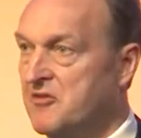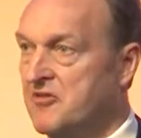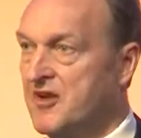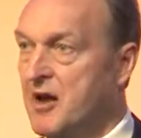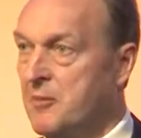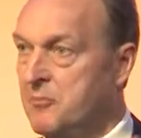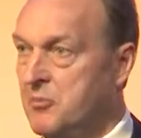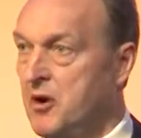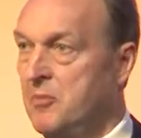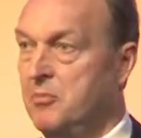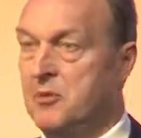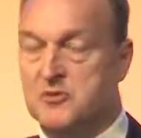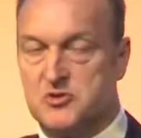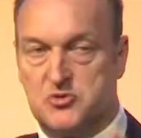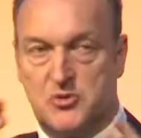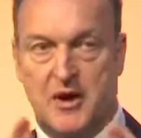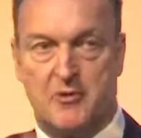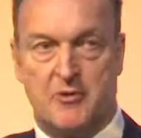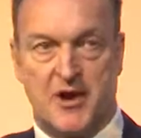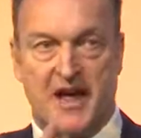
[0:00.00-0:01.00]
of our problems
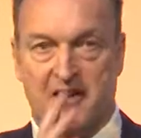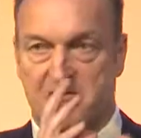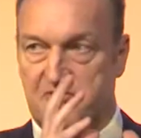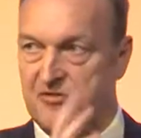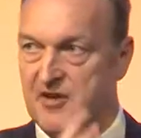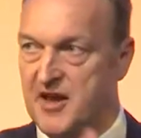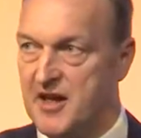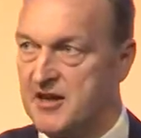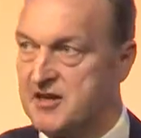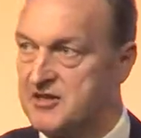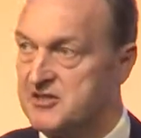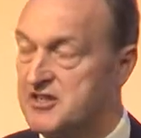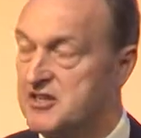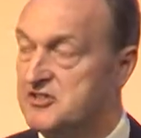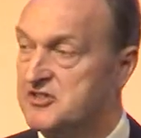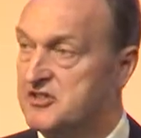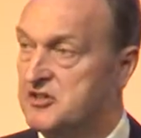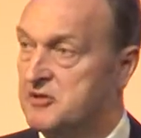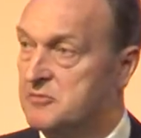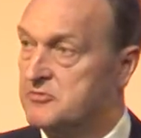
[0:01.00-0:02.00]
where we have failing
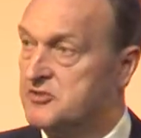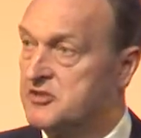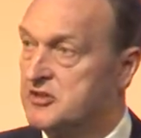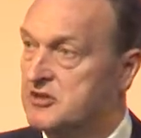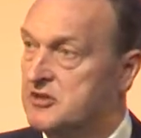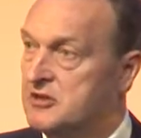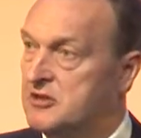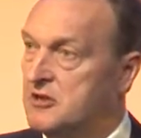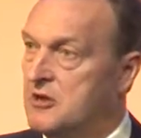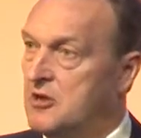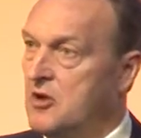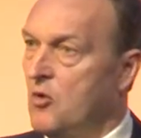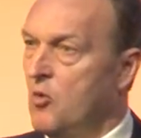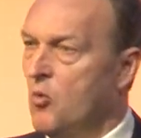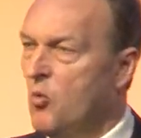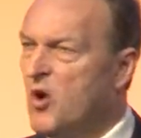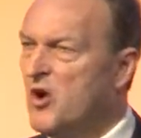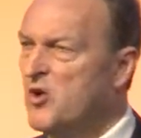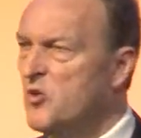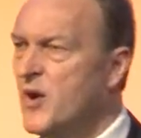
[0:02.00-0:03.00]
systems,
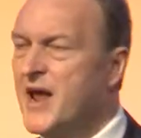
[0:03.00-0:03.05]
what are